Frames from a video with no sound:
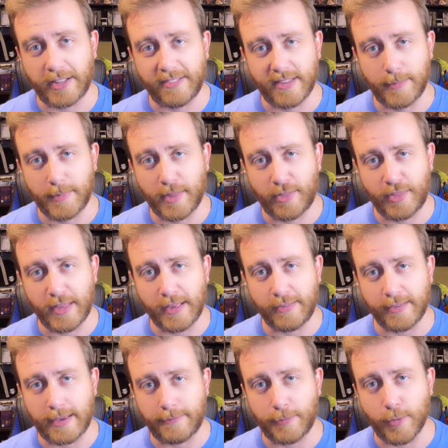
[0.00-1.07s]
at some of the
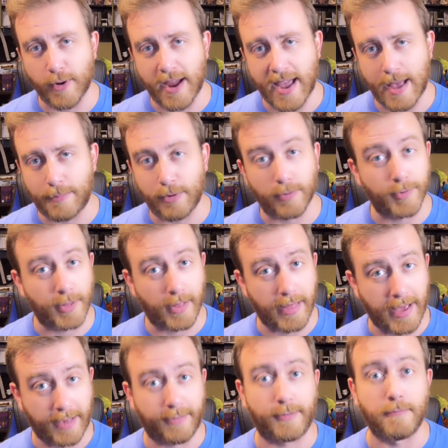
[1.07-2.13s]
things I've grabbed over the
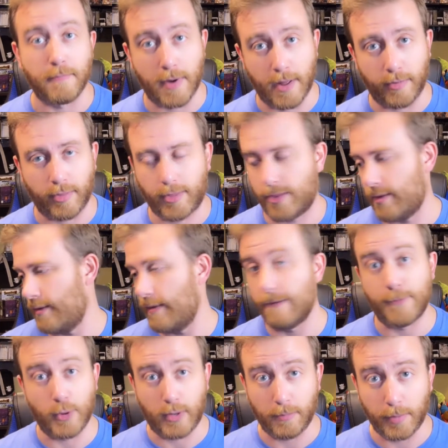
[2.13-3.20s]
last month,
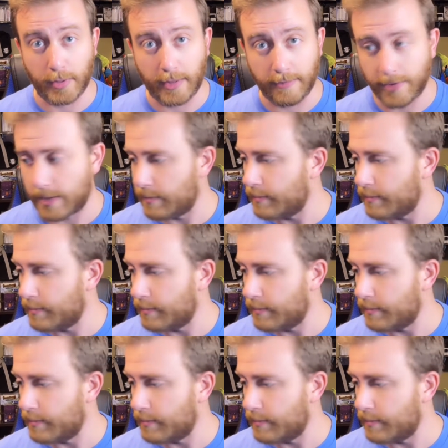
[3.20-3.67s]
if you can believe it.